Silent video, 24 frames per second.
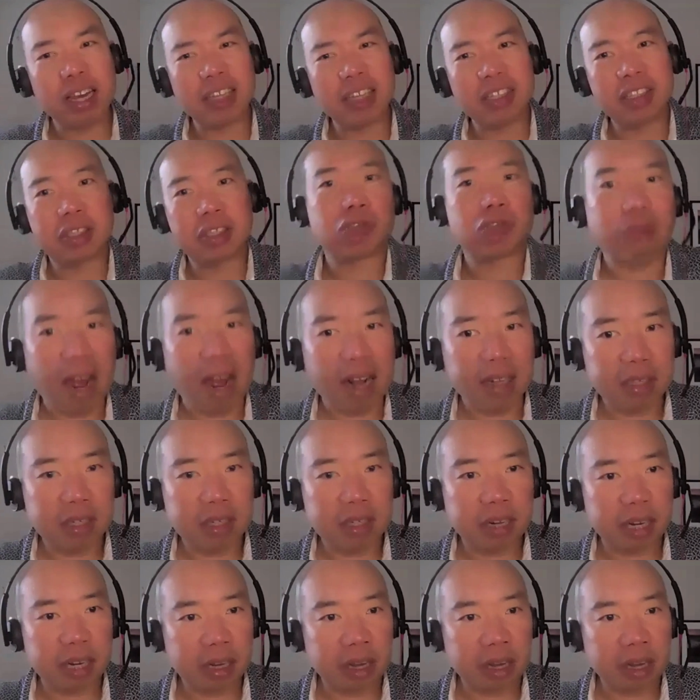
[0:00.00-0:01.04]
extract
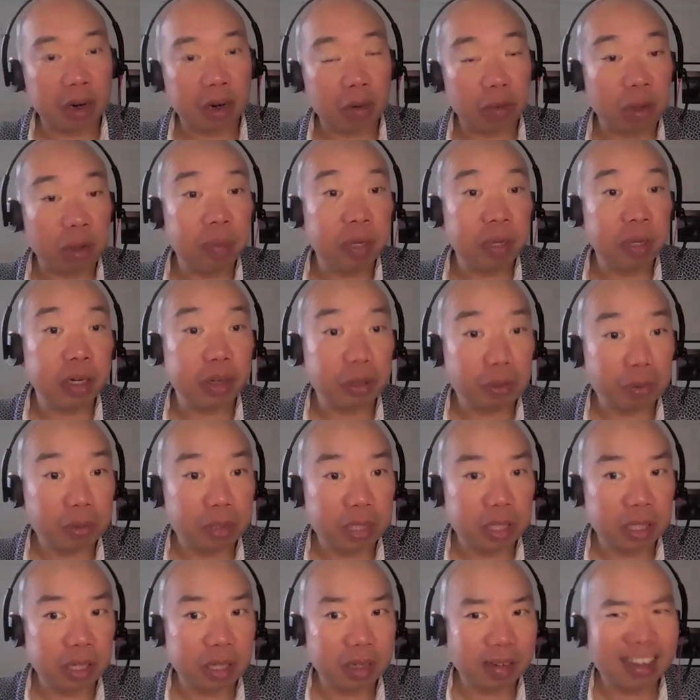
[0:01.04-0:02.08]
that calorie and begin
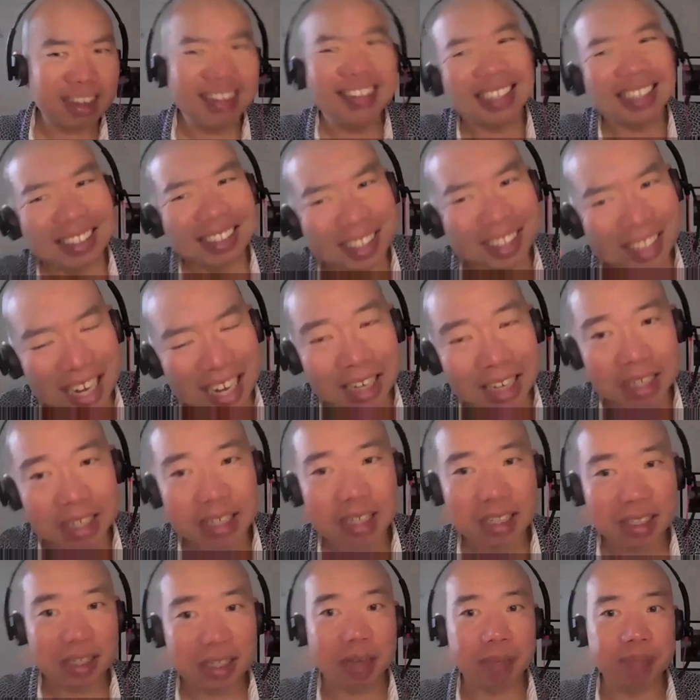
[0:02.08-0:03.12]
using it, it's exactly
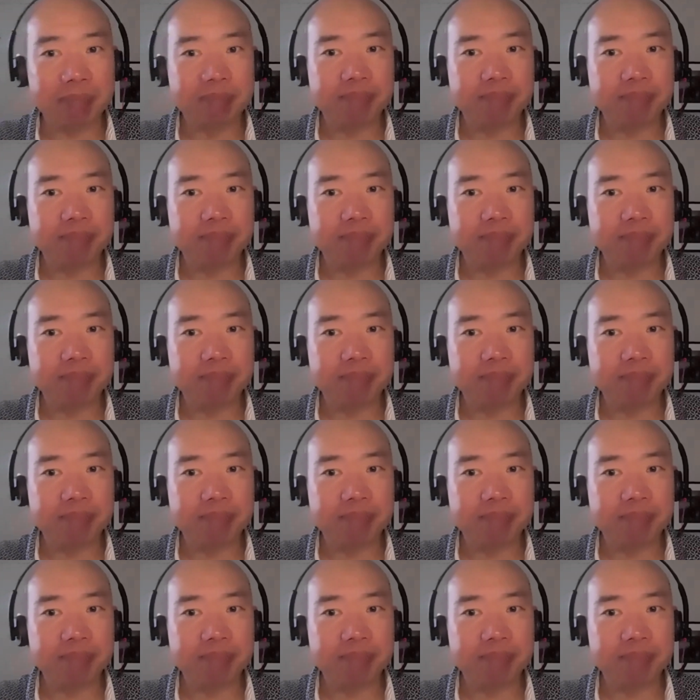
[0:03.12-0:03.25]
the same.